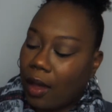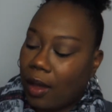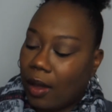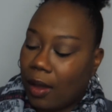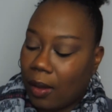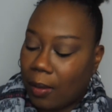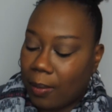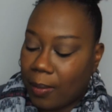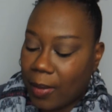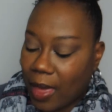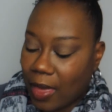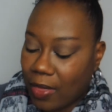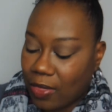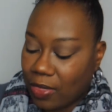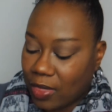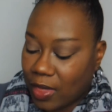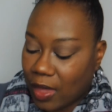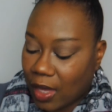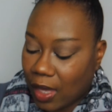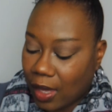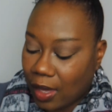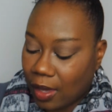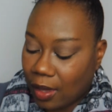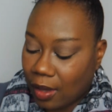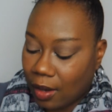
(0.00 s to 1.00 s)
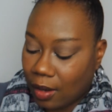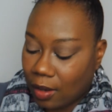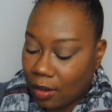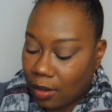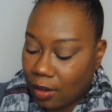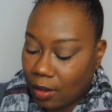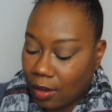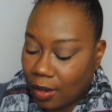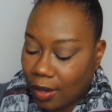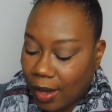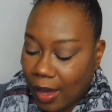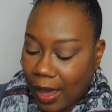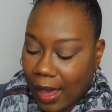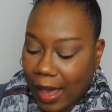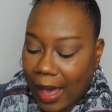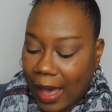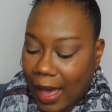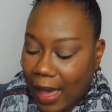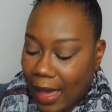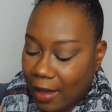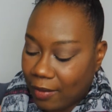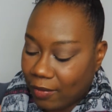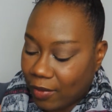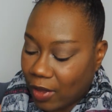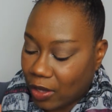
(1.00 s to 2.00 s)
And then
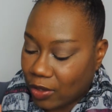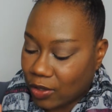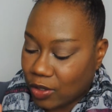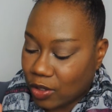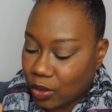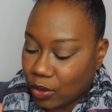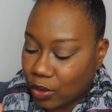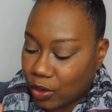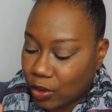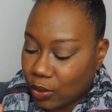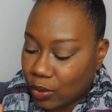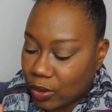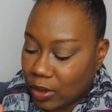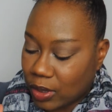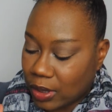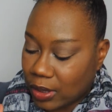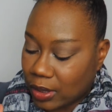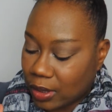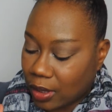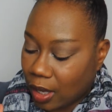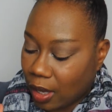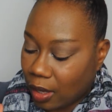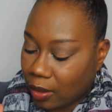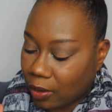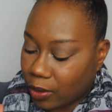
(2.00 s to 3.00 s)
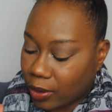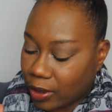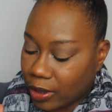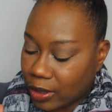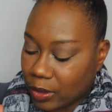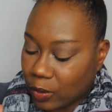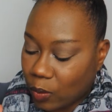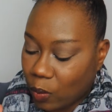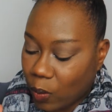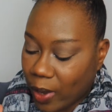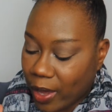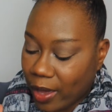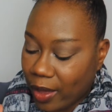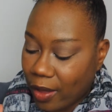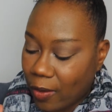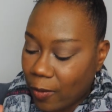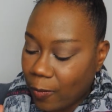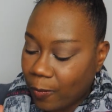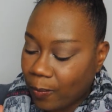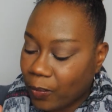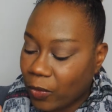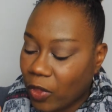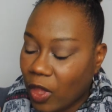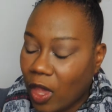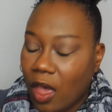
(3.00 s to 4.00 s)
I've also used this color as
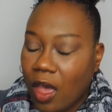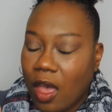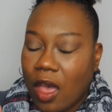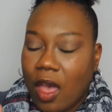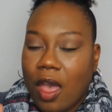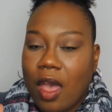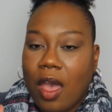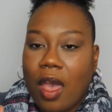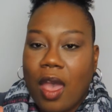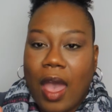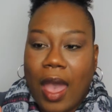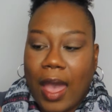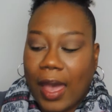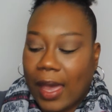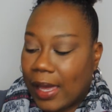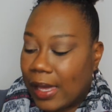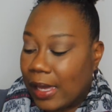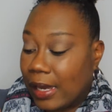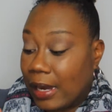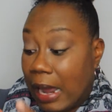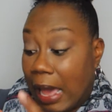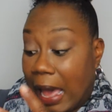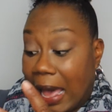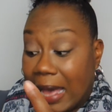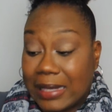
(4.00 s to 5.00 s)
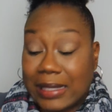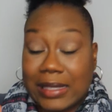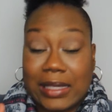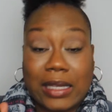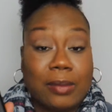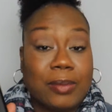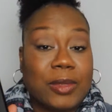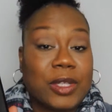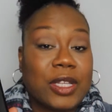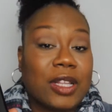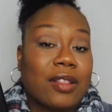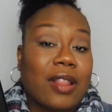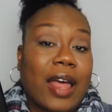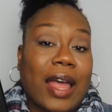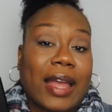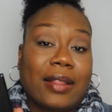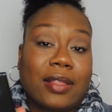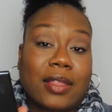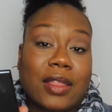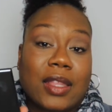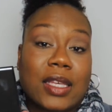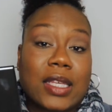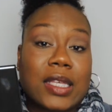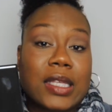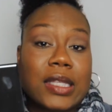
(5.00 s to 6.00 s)
well. And I seem to
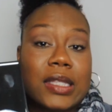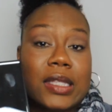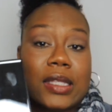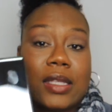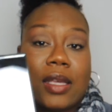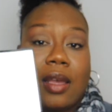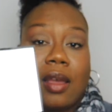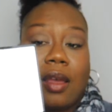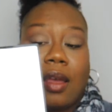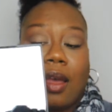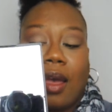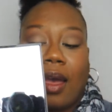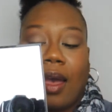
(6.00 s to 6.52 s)
like this.